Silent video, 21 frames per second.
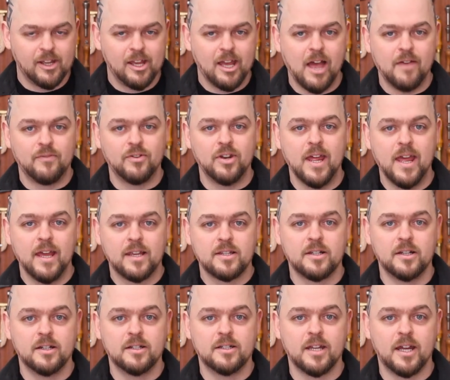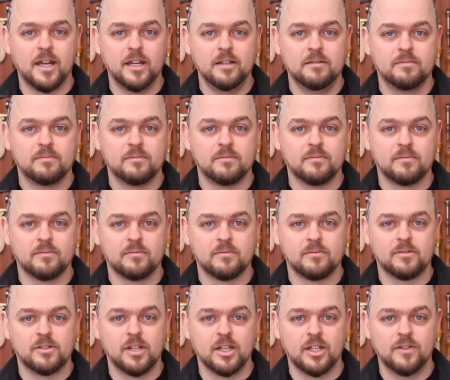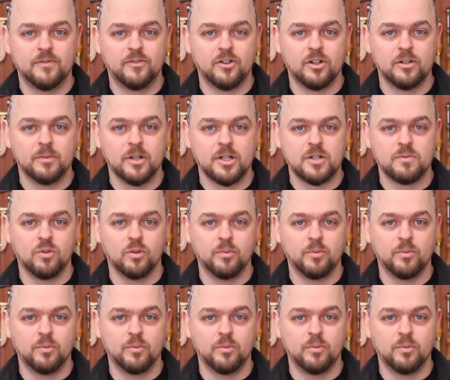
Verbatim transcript: have an excellent day. Thank you very much.